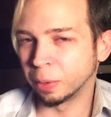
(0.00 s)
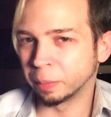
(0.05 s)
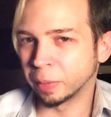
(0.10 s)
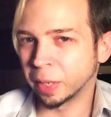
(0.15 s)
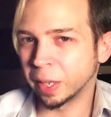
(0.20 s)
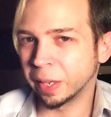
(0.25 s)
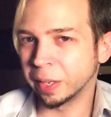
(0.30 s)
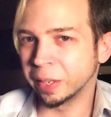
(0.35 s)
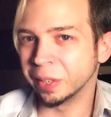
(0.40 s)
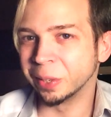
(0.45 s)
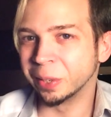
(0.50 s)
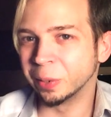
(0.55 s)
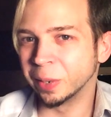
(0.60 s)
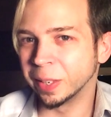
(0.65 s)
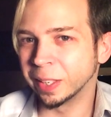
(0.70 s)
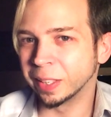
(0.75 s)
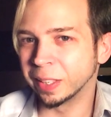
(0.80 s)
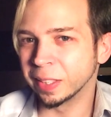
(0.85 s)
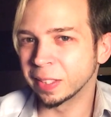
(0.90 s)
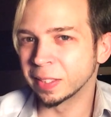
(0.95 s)
KO,
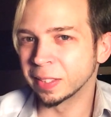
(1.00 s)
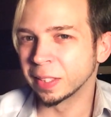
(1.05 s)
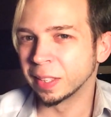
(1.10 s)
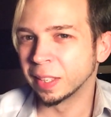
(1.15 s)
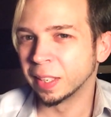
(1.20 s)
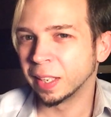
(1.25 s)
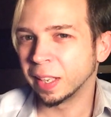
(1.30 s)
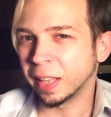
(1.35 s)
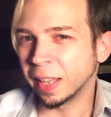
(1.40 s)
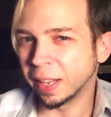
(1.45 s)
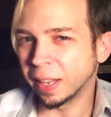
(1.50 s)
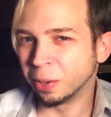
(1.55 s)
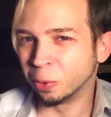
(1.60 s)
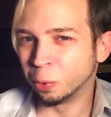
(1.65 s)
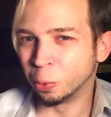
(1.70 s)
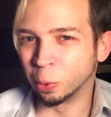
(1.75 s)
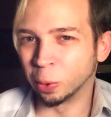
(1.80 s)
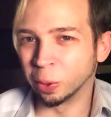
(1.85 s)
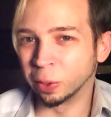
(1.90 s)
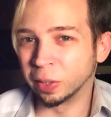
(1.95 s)
I guess,
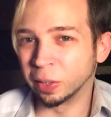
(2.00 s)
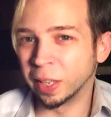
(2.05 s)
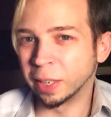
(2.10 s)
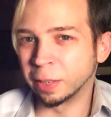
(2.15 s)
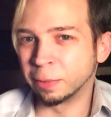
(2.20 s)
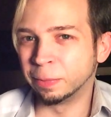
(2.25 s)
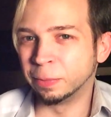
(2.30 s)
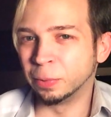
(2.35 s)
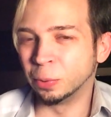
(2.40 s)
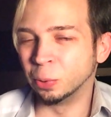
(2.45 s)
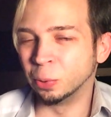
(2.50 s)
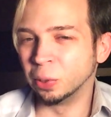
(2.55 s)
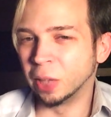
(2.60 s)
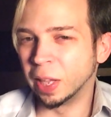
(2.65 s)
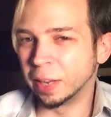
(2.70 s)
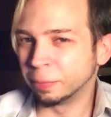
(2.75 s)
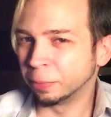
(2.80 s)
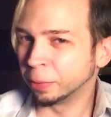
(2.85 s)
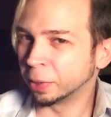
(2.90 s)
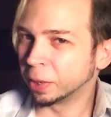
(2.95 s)
or like full
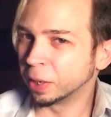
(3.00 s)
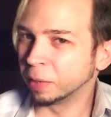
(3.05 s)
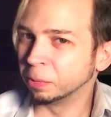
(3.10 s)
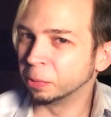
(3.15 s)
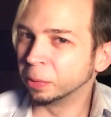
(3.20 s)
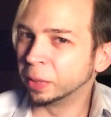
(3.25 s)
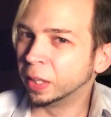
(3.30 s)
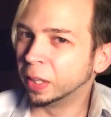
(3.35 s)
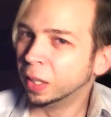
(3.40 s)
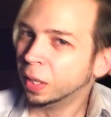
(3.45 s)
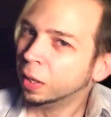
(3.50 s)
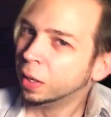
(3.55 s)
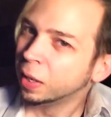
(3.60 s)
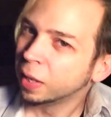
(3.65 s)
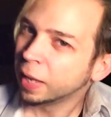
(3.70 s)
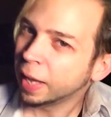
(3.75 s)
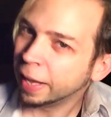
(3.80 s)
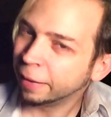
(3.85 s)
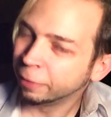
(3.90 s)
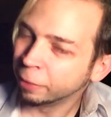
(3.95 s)
life recovery.
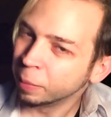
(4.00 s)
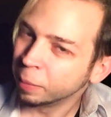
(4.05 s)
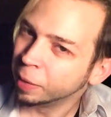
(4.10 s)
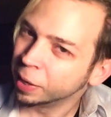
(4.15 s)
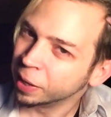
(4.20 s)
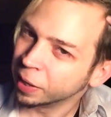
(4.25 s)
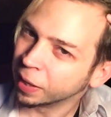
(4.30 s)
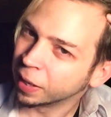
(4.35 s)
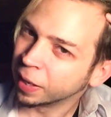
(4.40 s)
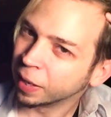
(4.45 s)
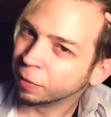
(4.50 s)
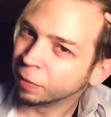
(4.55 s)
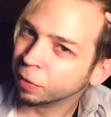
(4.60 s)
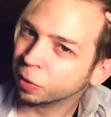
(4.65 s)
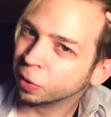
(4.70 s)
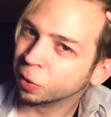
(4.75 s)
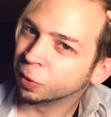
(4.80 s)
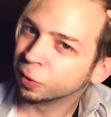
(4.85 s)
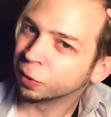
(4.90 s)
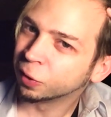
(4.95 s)
Everybody can have
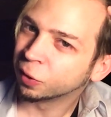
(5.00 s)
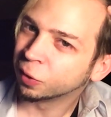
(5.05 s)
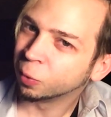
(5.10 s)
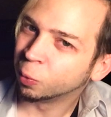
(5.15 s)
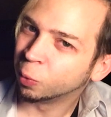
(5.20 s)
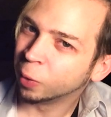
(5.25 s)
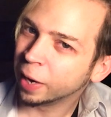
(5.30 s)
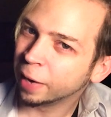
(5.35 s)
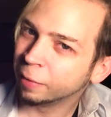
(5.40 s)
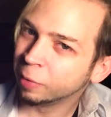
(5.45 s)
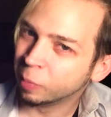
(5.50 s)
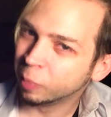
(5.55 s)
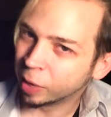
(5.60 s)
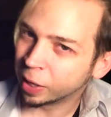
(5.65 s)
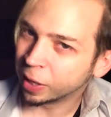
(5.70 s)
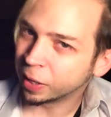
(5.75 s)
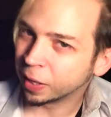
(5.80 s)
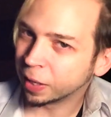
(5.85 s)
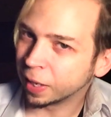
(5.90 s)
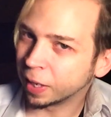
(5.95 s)
those, or
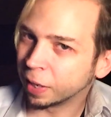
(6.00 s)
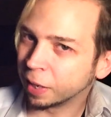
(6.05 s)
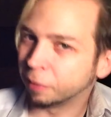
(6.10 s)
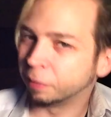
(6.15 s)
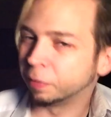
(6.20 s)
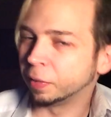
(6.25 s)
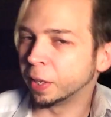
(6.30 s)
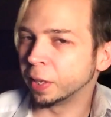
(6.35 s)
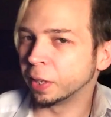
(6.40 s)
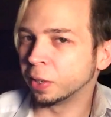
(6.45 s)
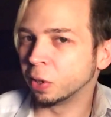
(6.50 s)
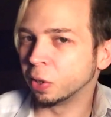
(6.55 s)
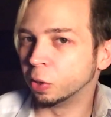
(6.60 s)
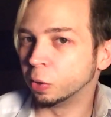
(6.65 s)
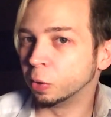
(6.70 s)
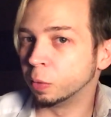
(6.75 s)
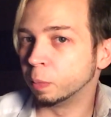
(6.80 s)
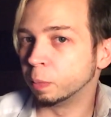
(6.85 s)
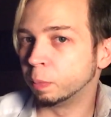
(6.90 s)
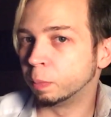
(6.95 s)
everybody can have like
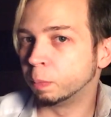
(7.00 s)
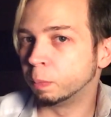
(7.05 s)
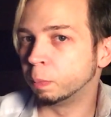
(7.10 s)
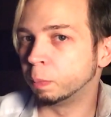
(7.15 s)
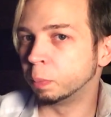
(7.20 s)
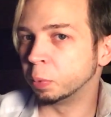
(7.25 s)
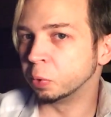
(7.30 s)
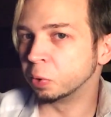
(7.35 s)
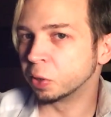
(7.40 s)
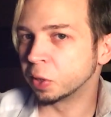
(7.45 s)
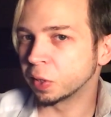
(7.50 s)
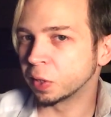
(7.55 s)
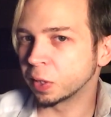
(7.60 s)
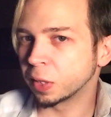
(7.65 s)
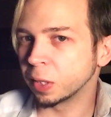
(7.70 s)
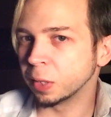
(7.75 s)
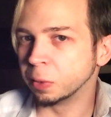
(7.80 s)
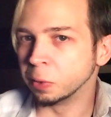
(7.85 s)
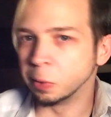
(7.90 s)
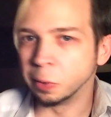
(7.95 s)
boost
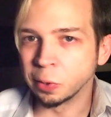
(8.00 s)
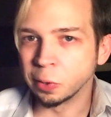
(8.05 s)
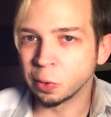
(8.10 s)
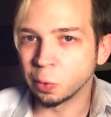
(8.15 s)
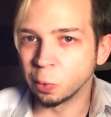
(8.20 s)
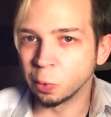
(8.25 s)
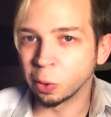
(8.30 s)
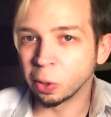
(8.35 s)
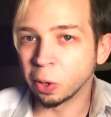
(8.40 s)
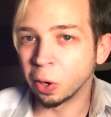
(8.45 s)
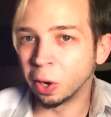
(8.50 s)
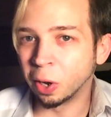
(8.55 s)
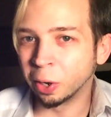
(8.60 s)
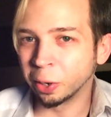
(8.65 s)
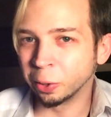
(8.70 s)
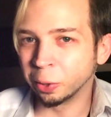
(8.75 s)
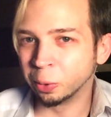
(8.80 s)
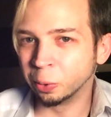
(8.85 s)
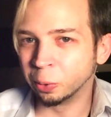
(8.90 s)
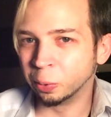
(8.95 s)
skills or
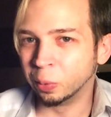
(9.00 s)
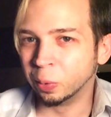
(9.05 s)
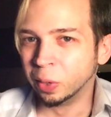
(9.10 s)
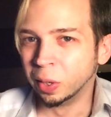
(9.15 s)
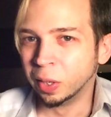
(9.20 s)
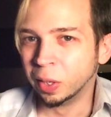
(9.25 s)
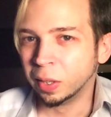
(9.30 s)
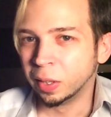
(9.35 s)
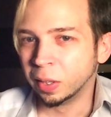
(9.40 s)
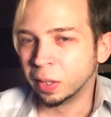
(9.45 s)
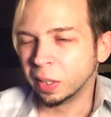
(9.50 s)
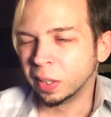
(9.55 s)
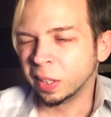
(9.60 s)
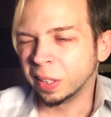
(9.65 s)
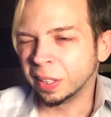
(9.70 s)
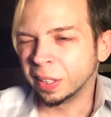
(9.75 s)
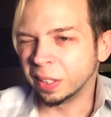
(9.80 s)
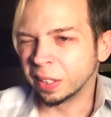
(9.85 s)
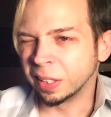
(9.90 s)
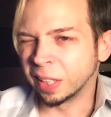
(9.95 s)
auto,
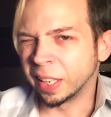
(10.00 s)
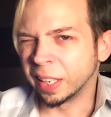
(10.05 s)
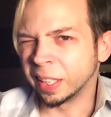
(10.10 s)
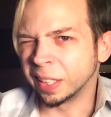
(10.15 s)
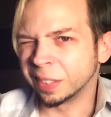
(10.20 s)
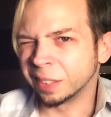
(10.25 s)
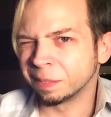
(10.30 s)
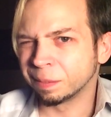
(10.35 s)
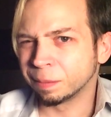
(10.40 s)
like.